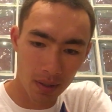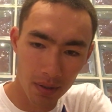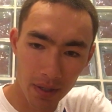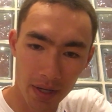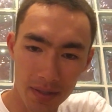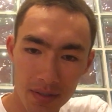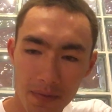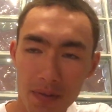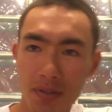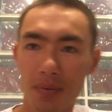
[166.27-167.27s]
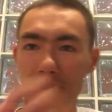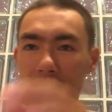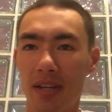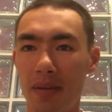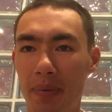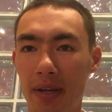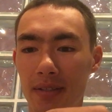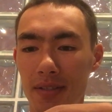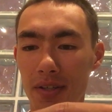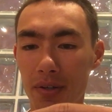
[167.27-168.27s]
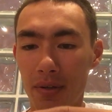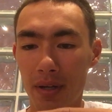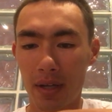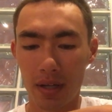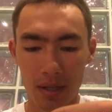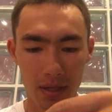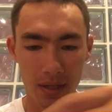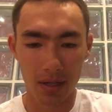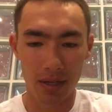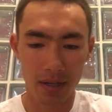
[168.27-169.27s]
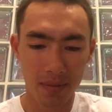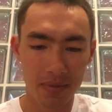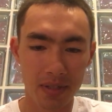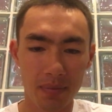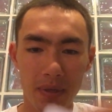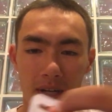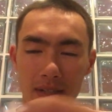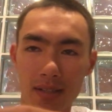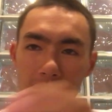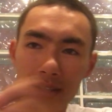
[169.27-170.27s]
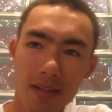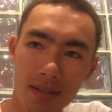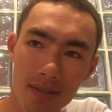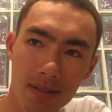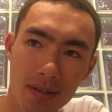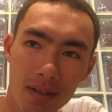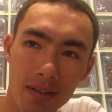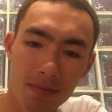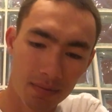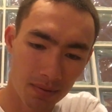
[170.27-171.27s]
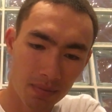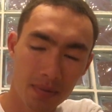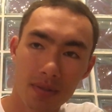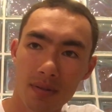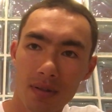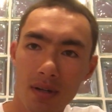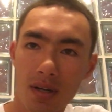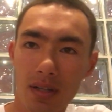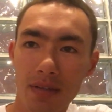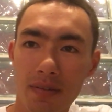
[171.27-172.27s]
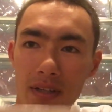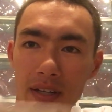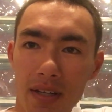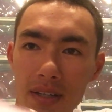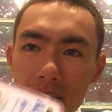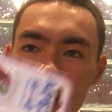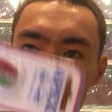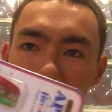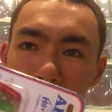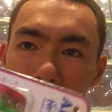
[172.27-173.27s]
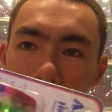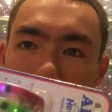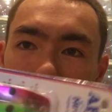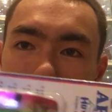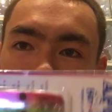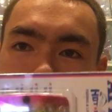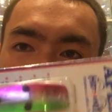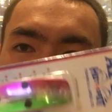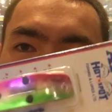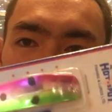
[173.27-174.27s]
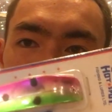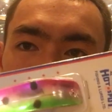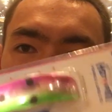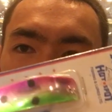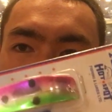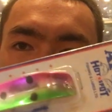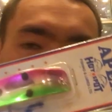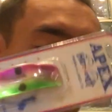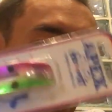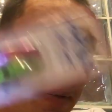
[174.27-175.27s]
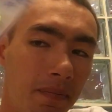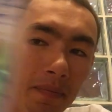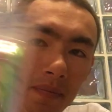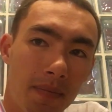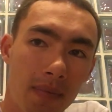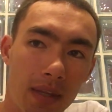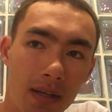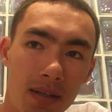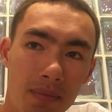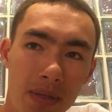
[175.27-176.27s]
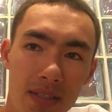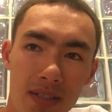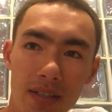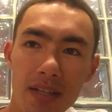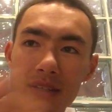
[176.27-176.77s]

Okay, so first one is the apex. So uh, it comes in a box like this. I'll leave, oops, leave a link in the description below for all of these uh, products, but basically